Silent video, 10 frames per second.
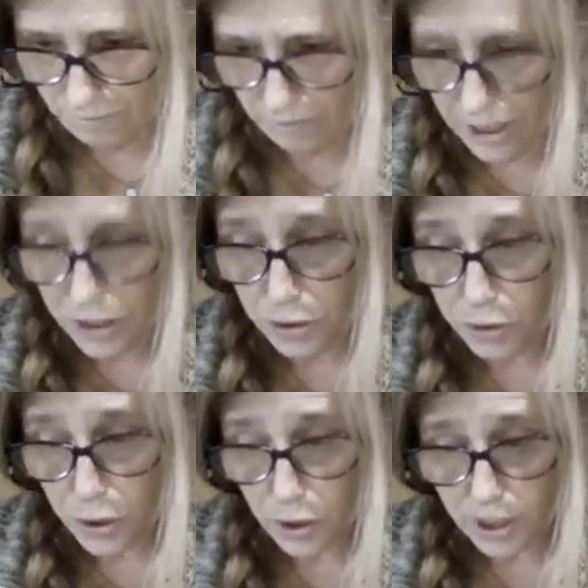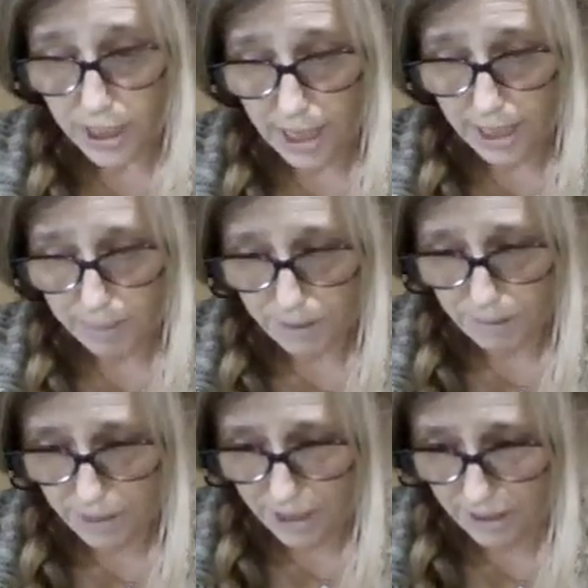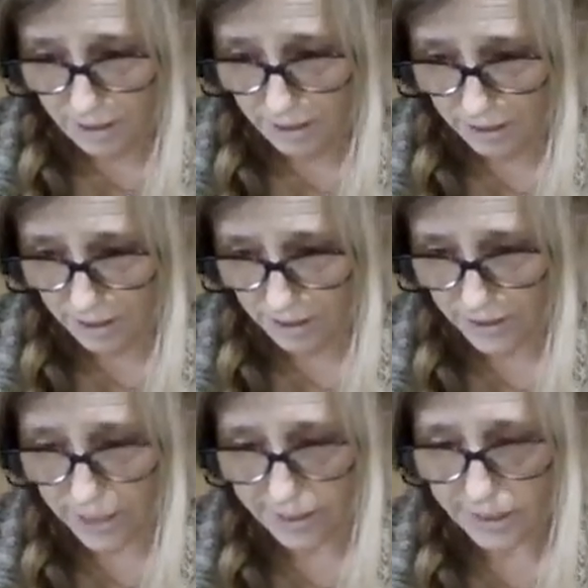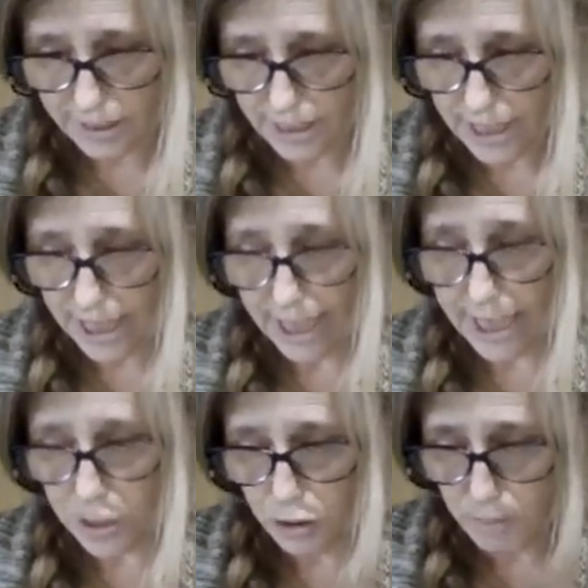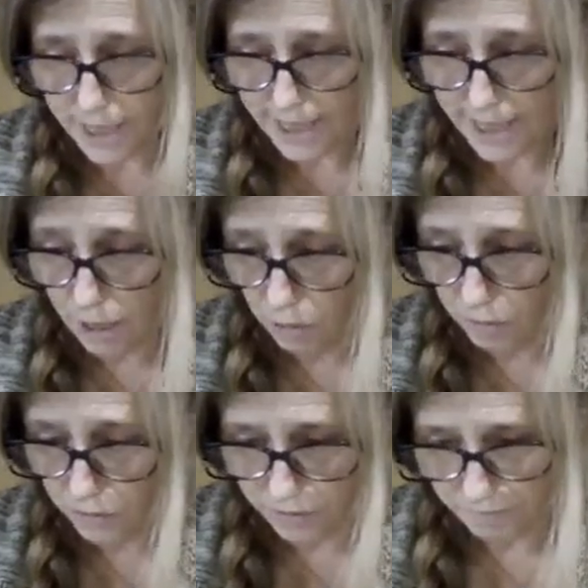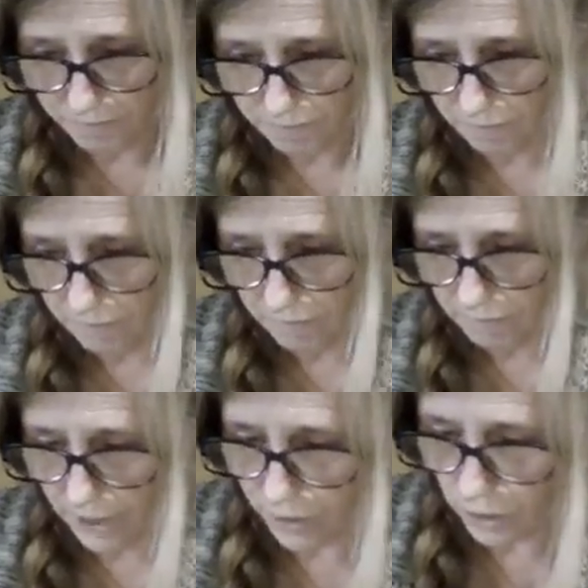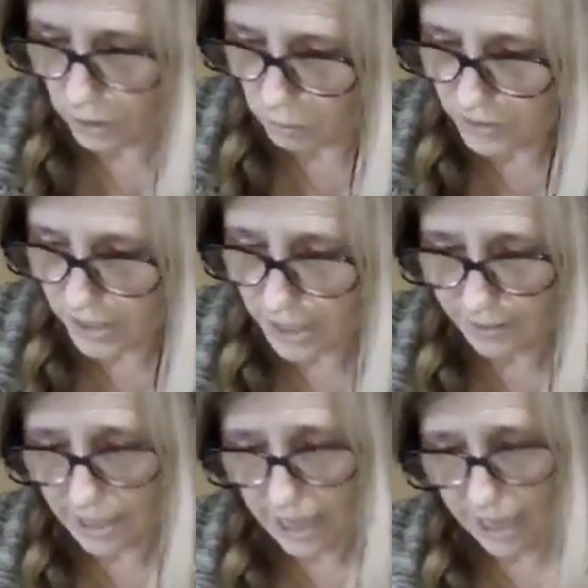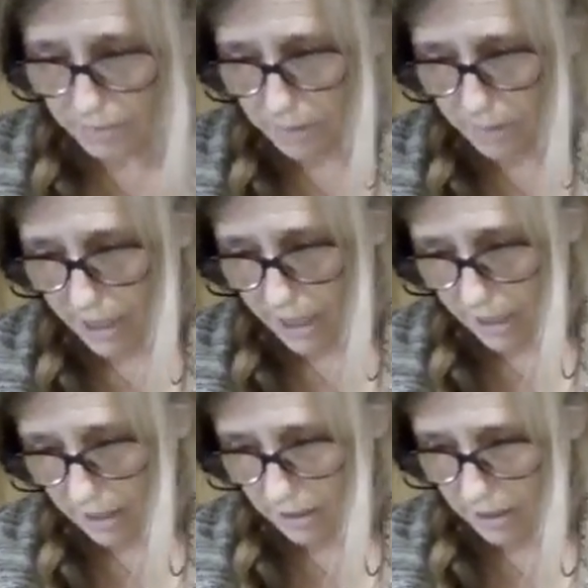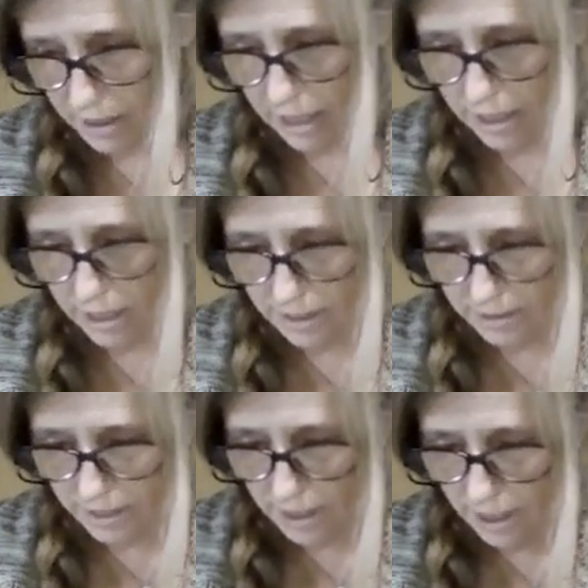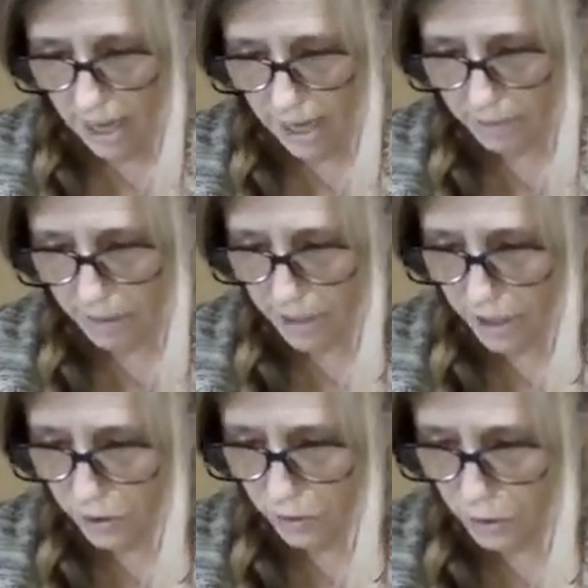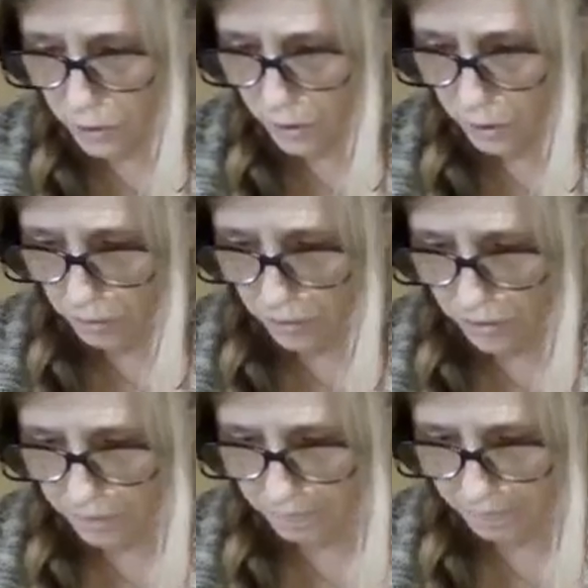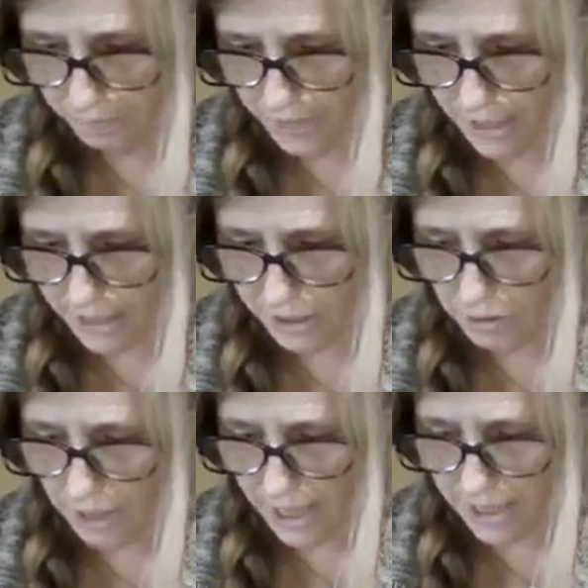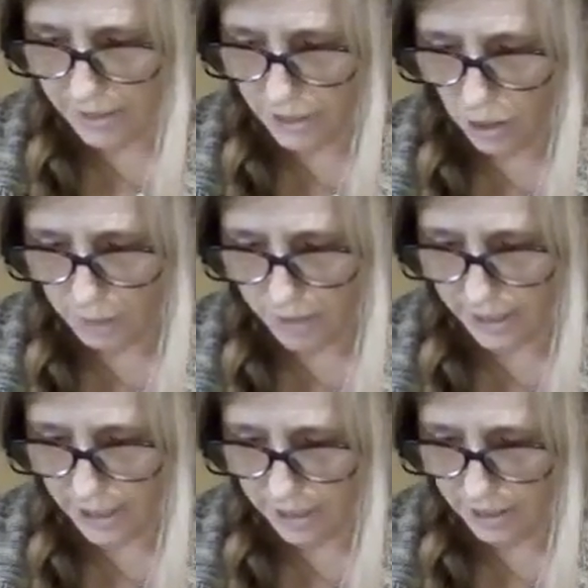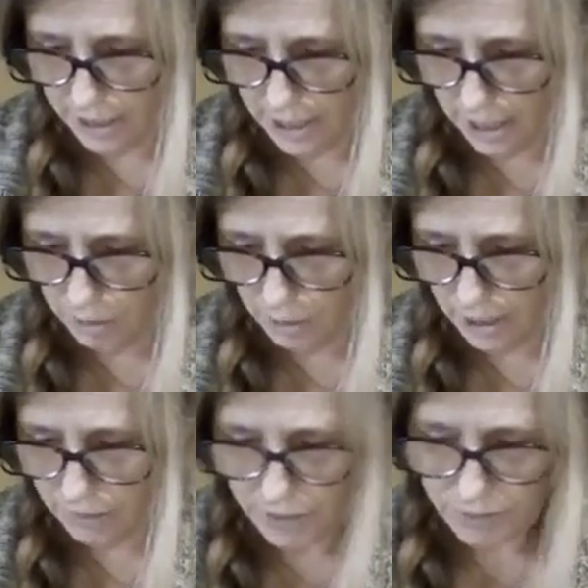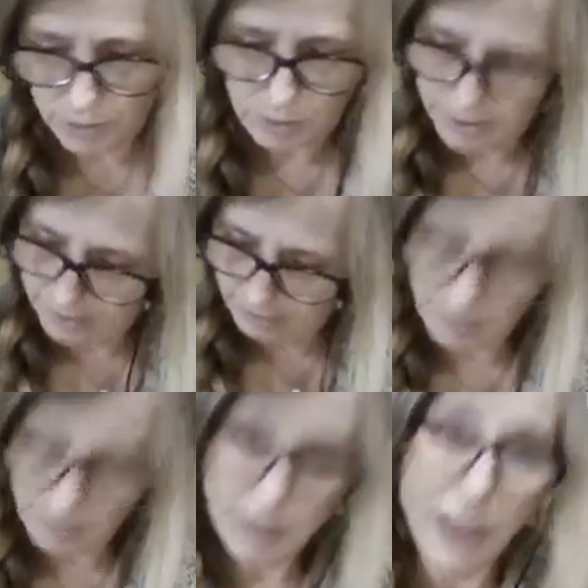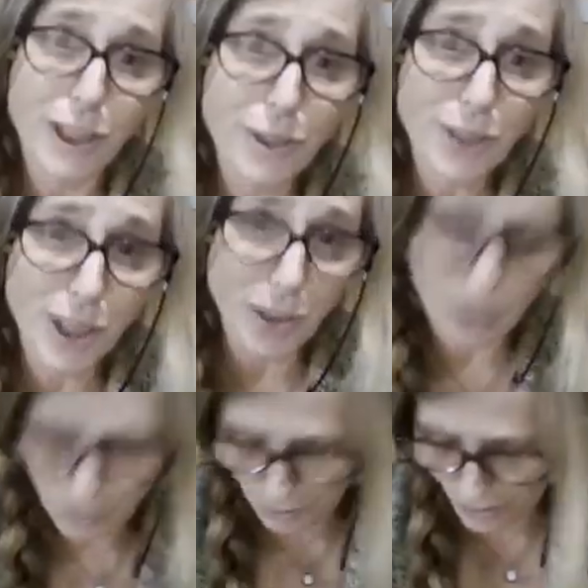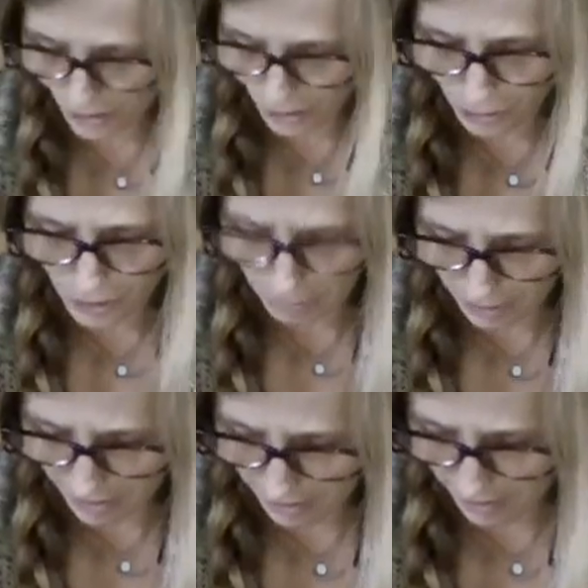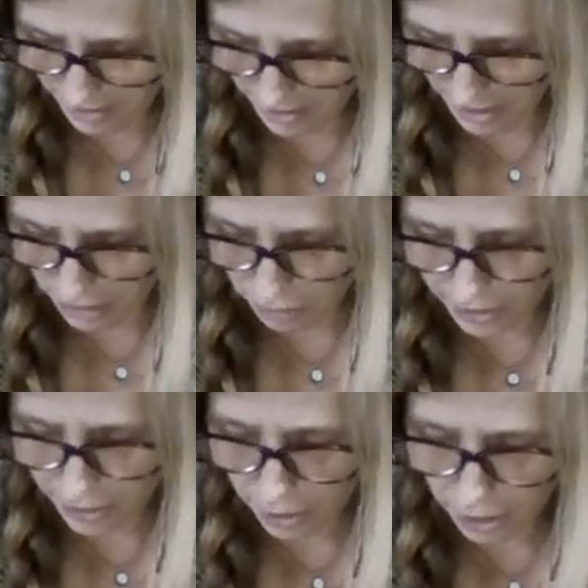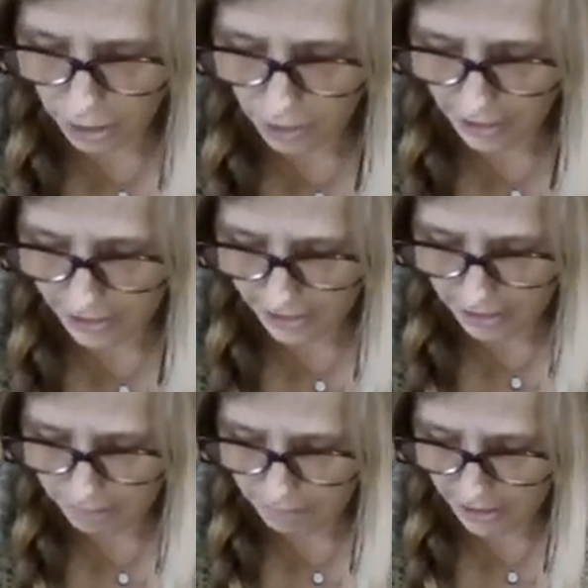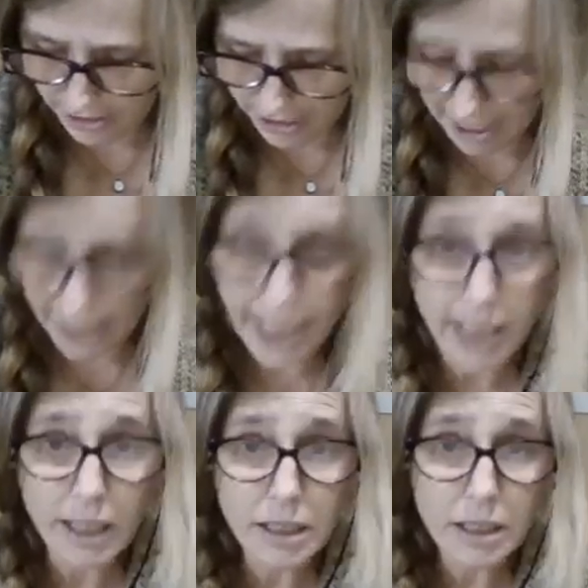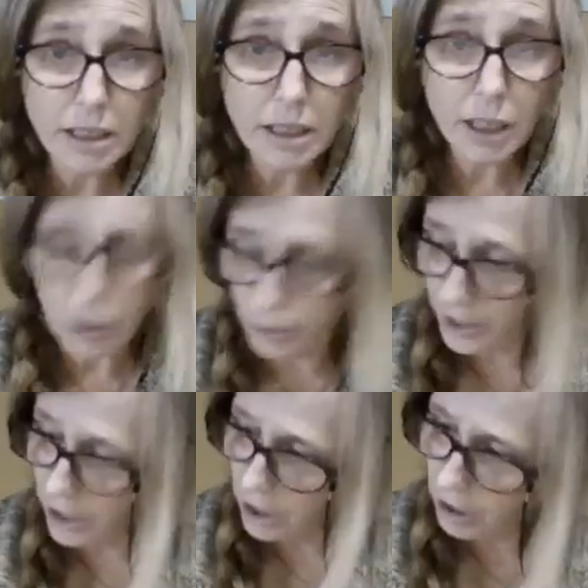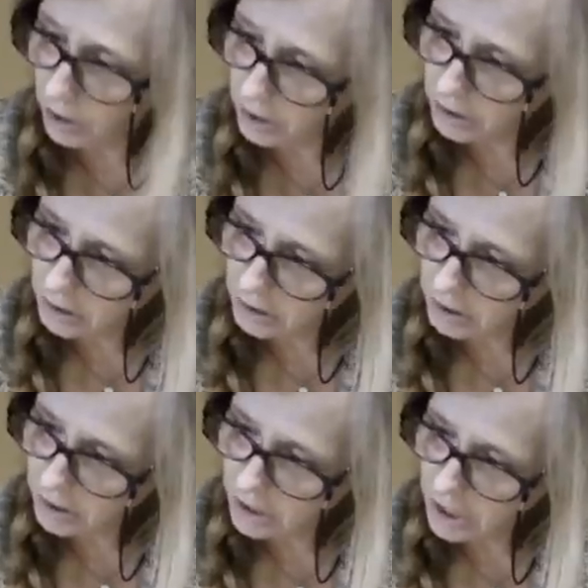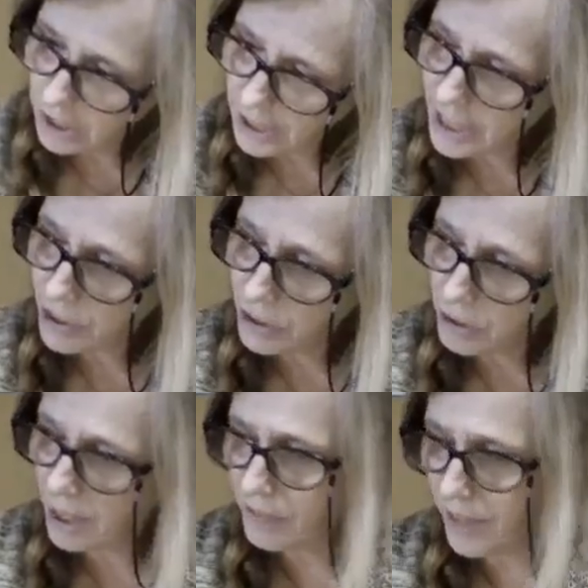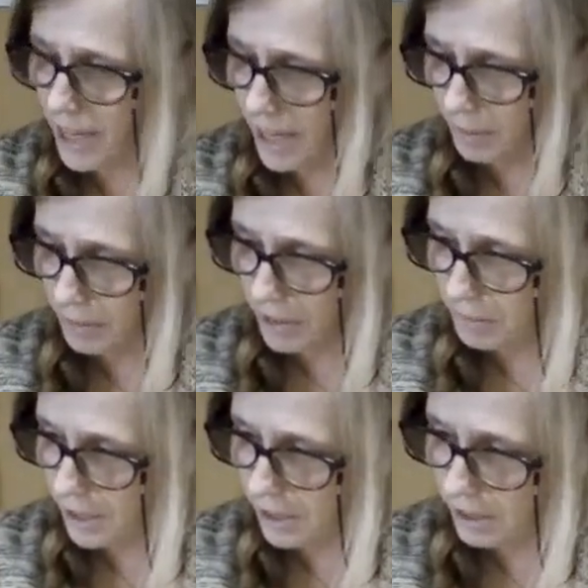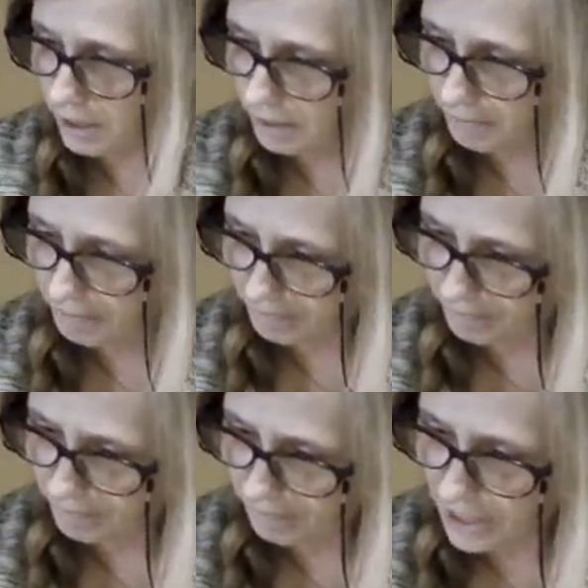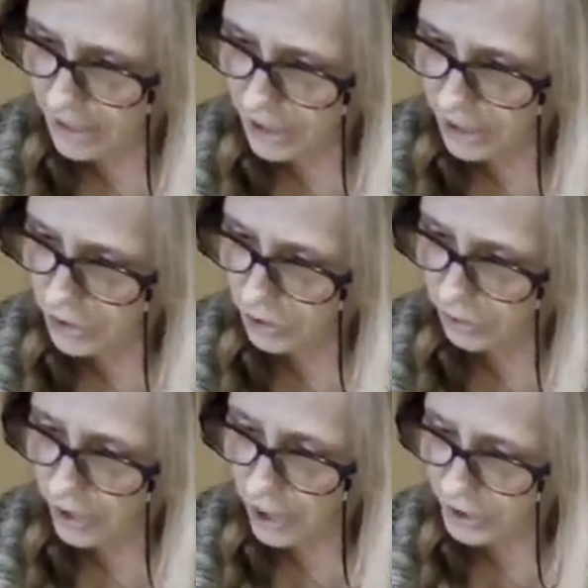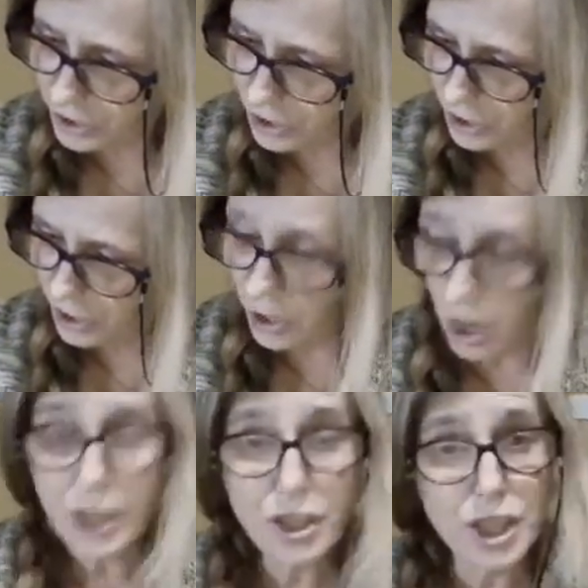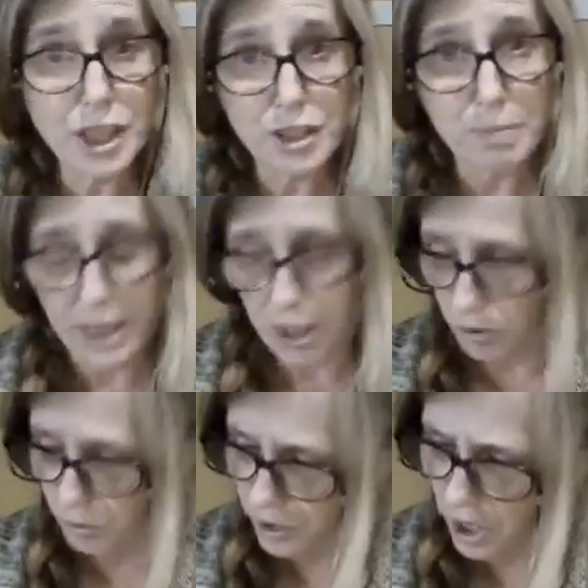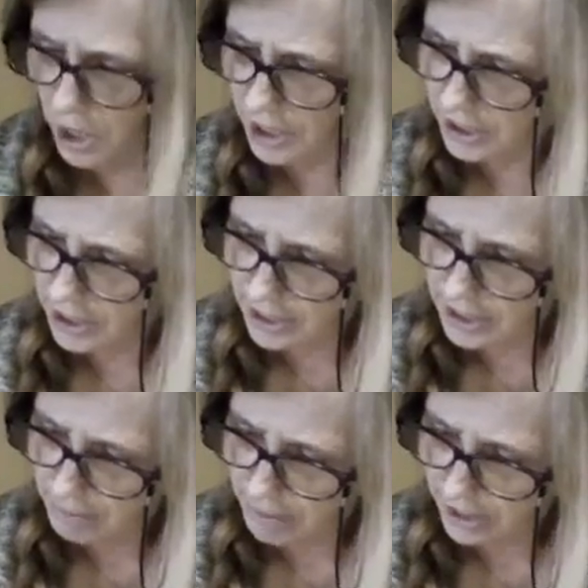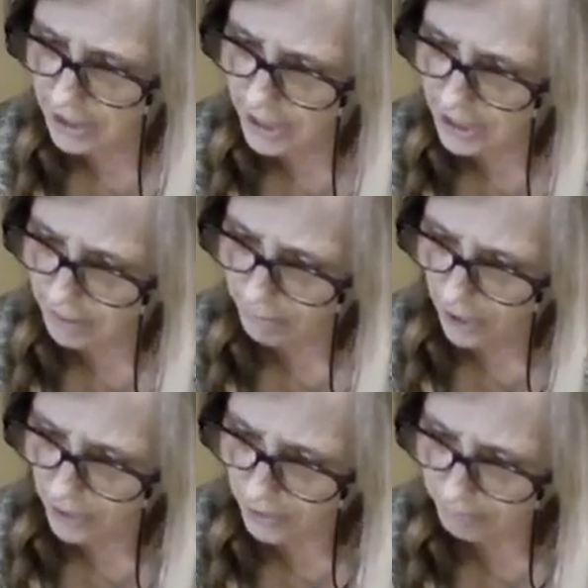It is to the good that I am committed. Thus it is to myself and the good within that I am committed. I am committed to the truth, telling no lies and harming none, and I will love everyone, including you, including me, including her and him and they, including all. It is to love that I am committed. Unconditional, non-judgmental, non-condemning. Take a deep breath.